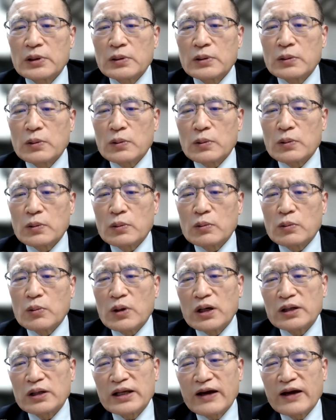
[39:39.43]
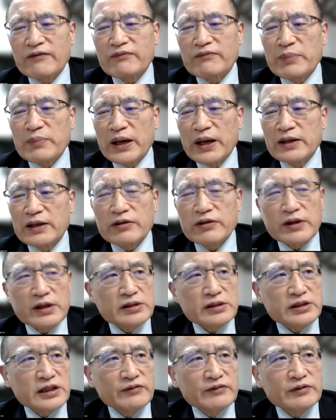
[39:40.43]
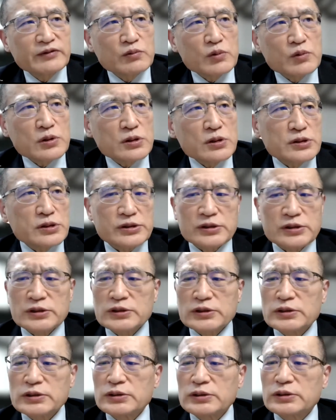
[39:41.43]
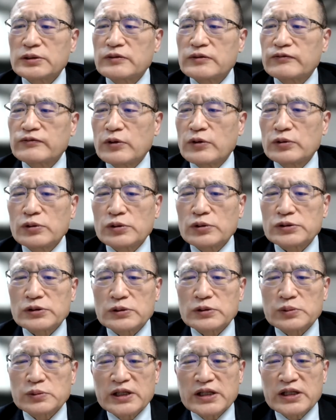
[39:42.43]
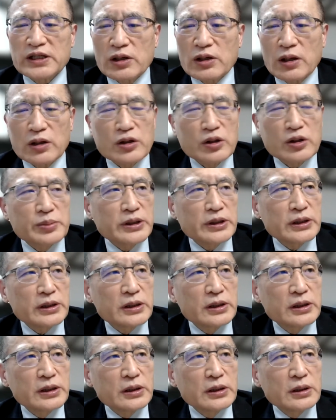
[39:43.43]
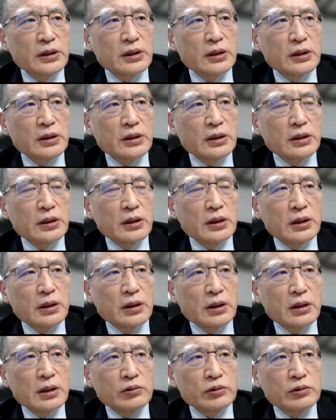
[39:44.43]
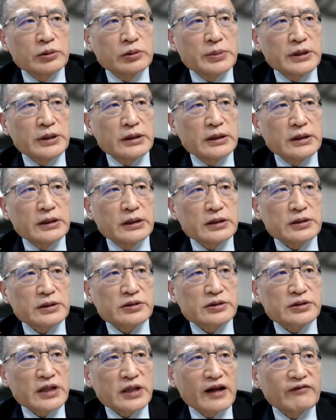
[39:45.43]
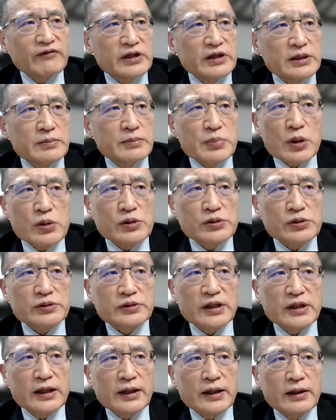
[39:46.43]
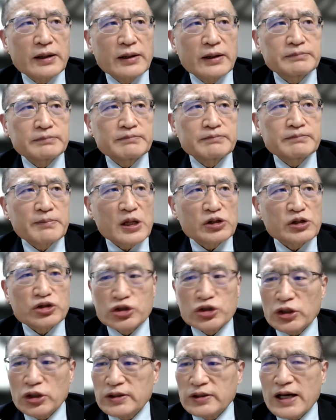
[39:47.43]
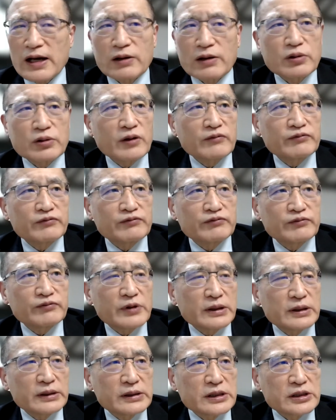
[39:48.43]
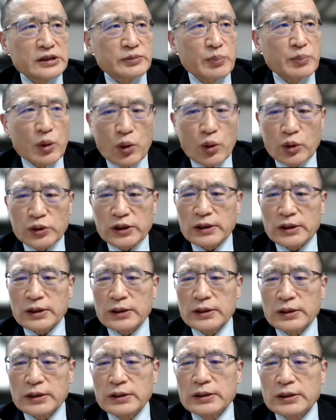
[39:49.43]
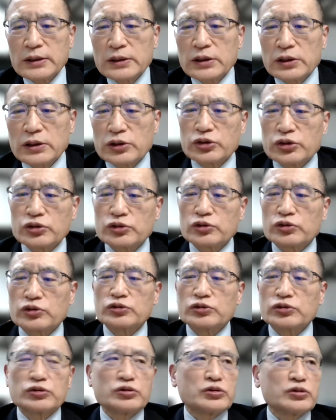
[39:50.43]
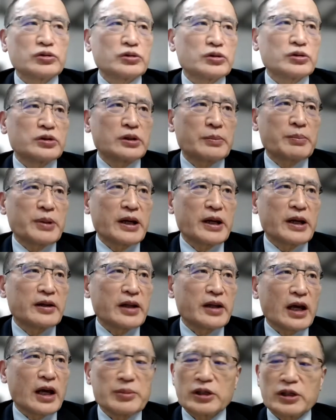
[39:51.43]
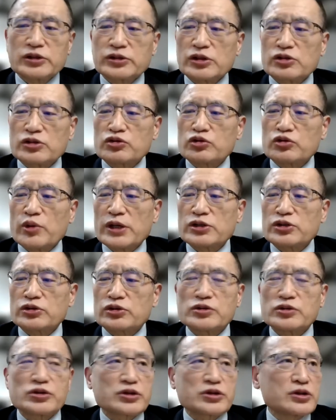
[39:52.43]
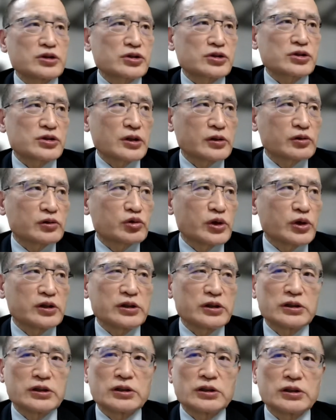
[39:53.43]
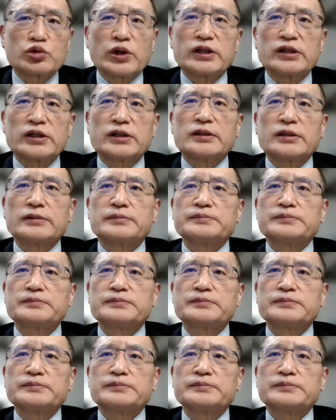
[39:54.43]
What have made things even worse for North Korean economy uh, would be the self-imposed uh, shutdown of uh, its border due to the pandemic situation since 2020.